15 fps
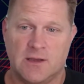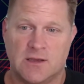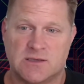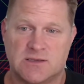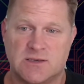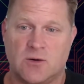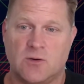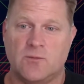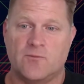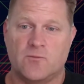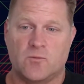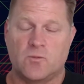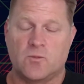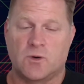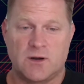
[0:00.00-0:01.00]
So,
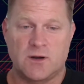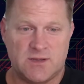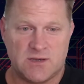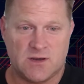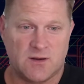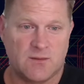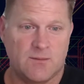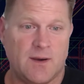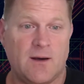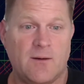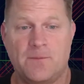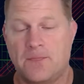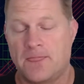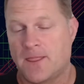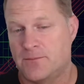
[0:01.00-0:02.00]
we're going to be talking
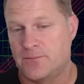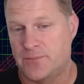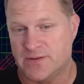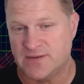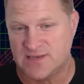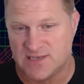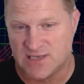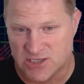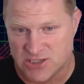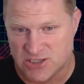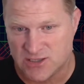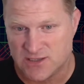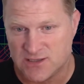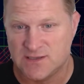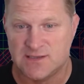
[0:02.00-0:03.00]
about
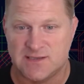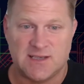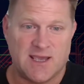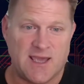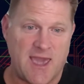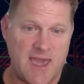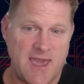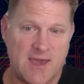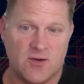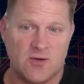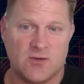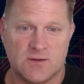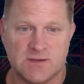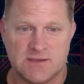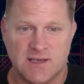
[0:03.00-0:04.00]
positions,
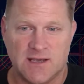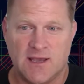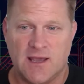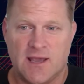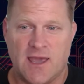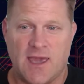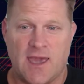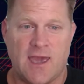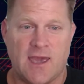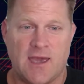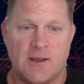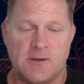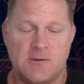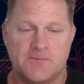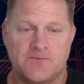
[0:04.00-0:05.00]
angles,
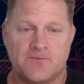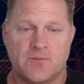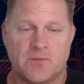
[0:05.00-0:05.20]
and